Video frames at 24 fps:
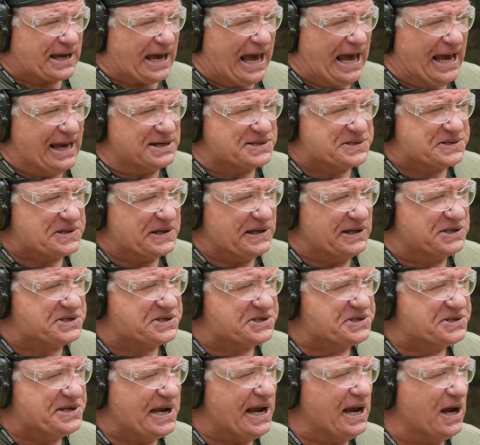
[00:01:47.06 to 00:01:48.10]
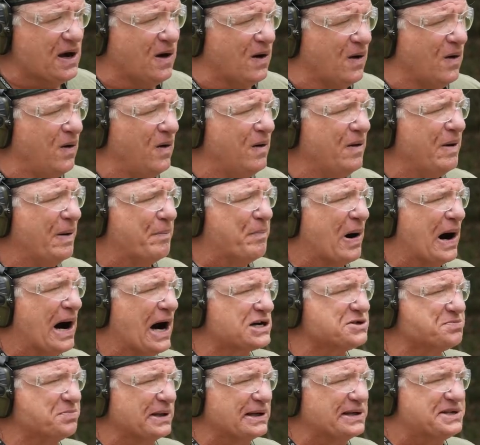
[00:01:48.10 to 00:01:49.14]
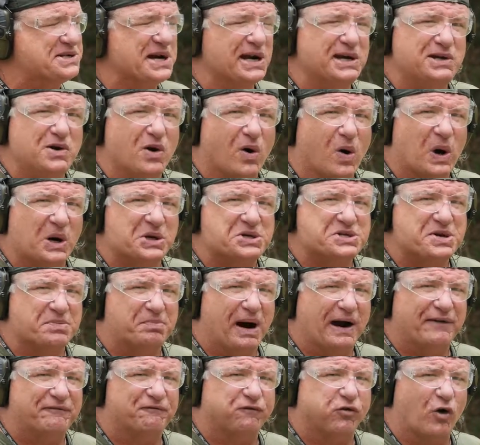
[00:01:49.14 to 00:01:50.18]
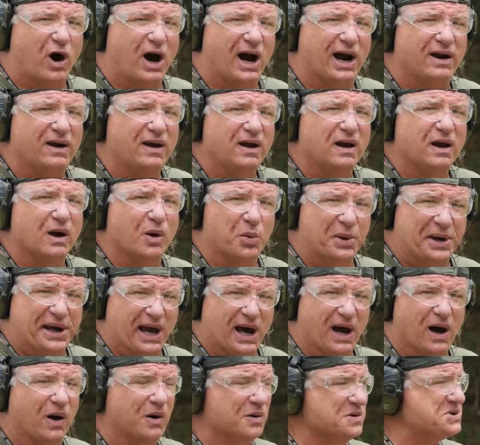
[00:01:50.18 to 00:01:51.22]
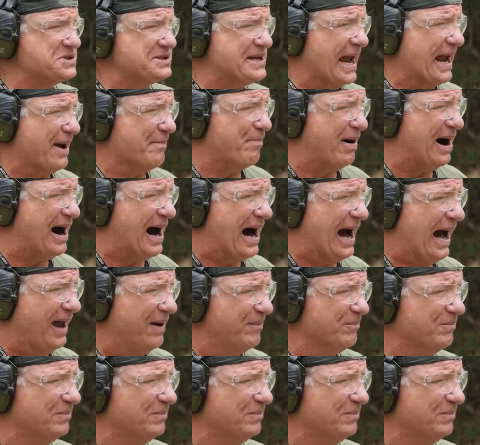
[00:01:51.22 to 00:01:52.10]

AC steel, approximately 10 yards to my front. Here we go, stand by.